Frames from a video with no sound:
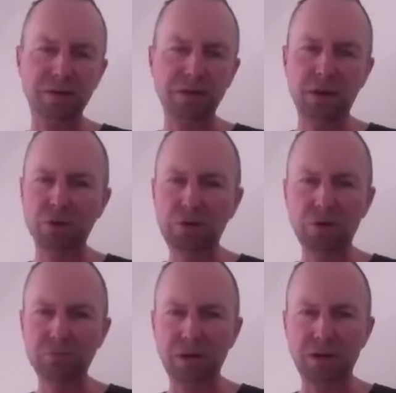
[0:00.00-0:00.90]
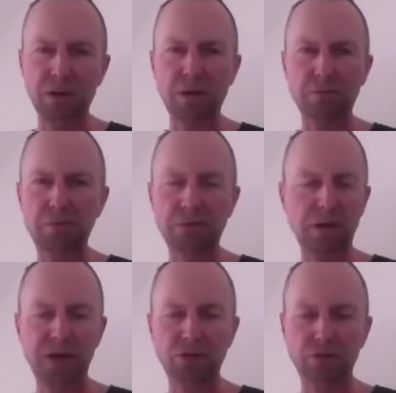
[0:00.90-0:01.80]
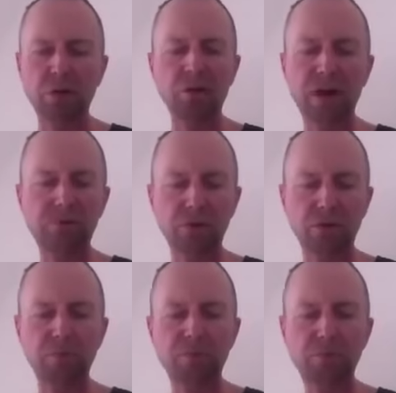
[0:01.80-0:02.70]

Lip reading: You couldn't make it up, and you don't have to.